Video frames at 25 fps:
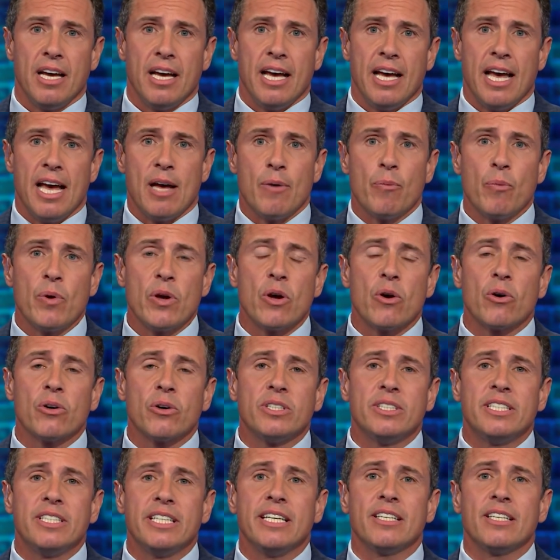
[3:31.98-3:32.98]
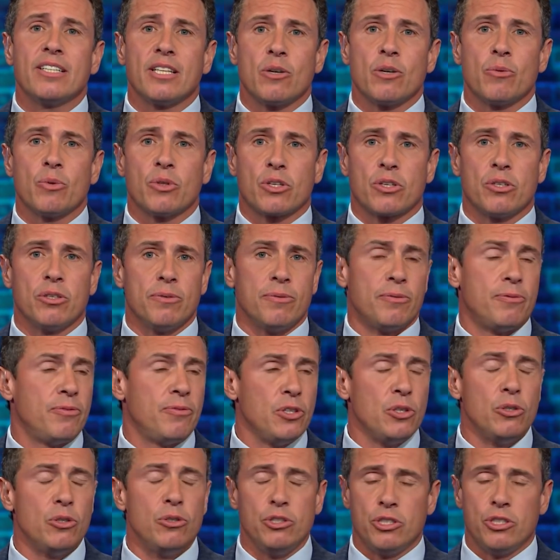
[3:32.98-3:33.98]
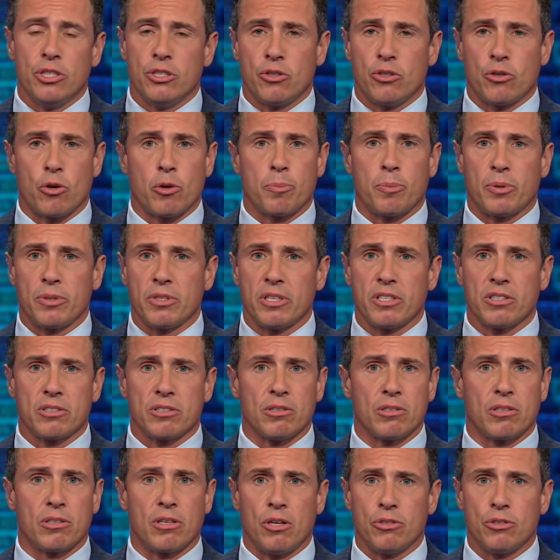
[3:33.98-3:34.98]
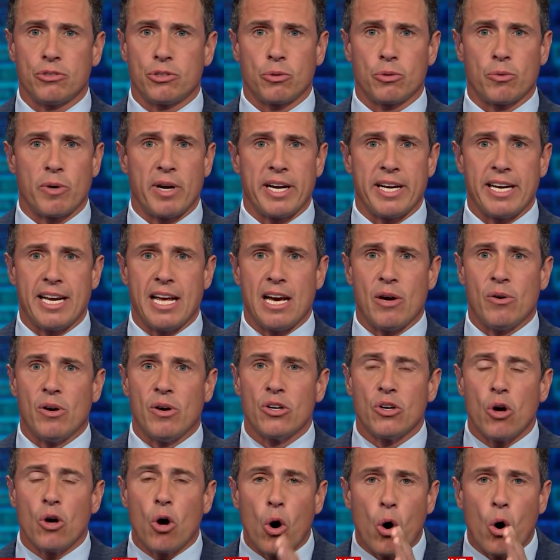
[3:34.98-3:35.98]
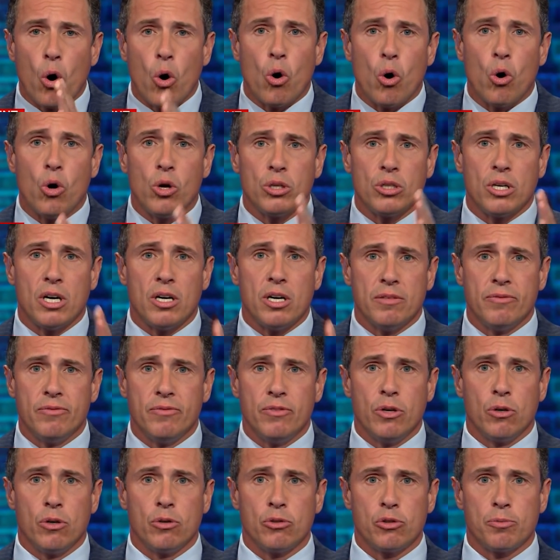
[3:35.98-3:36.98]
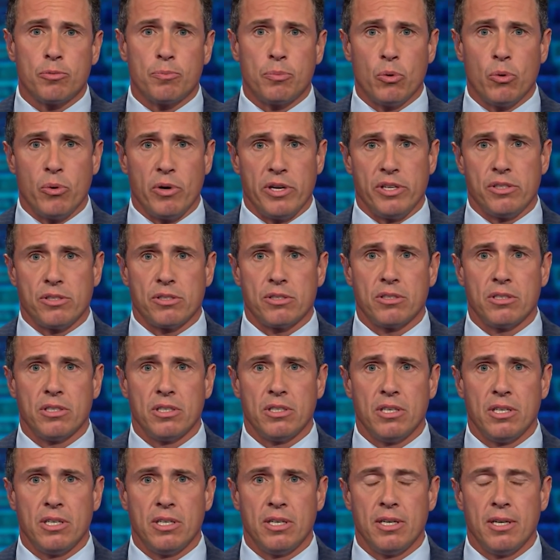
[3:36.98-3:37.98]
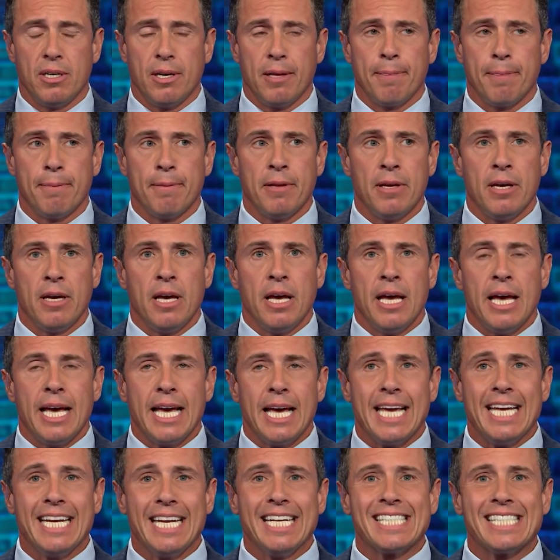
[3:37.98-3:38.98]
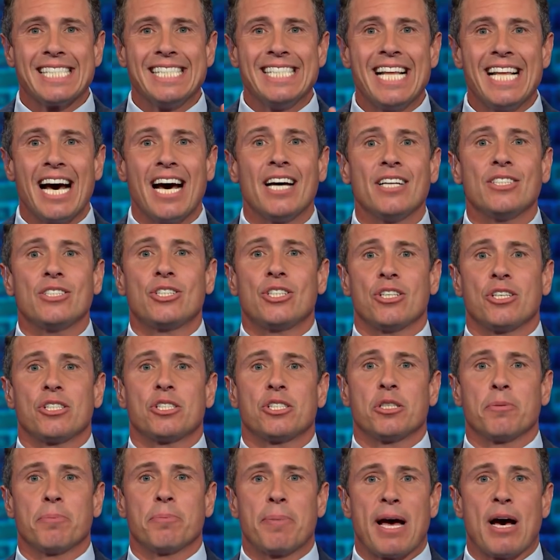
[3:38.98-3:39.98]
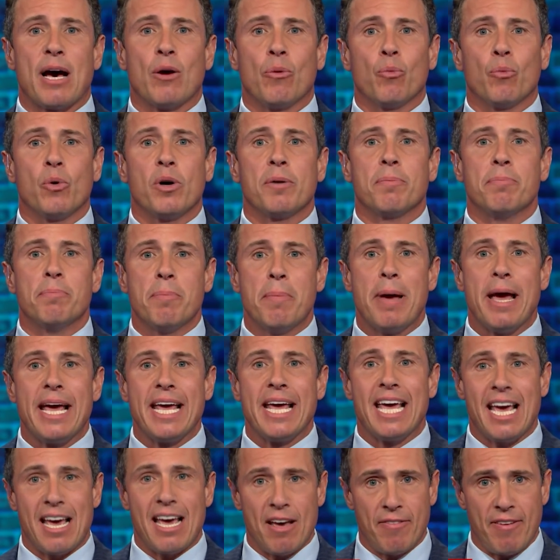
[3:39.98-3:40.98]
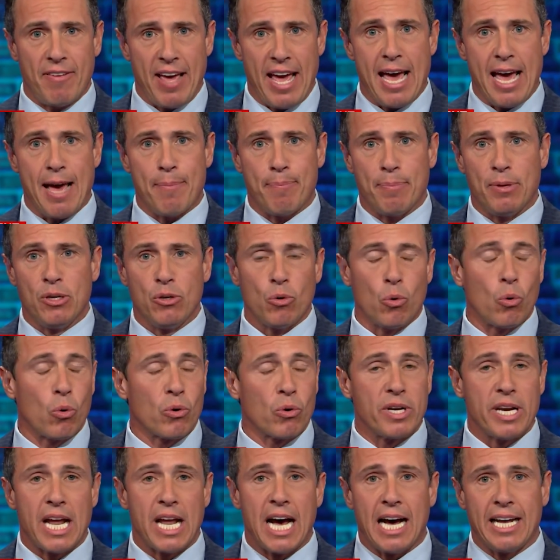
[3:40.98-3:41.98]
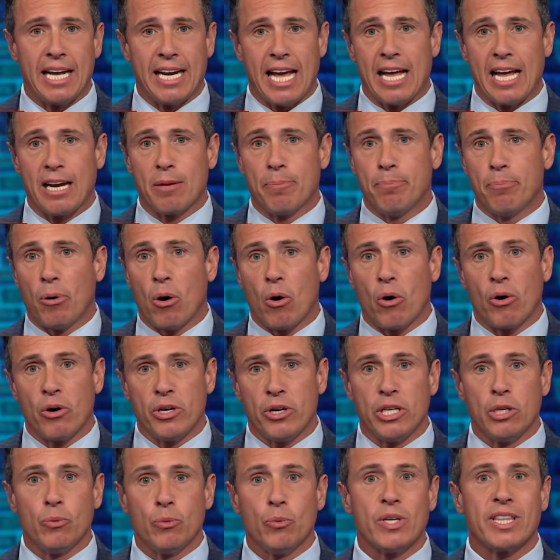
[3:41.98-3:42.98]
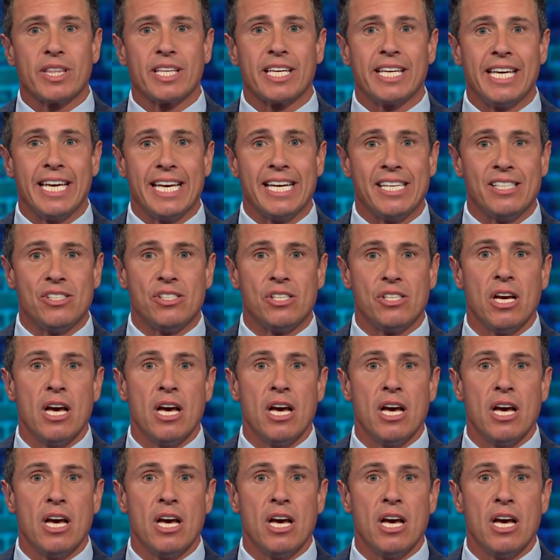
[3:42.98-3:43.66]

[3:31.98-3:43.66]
And we are dealing with confusion in our political culture right now on all of those points. It is not just about what may have happened or not at a party with kids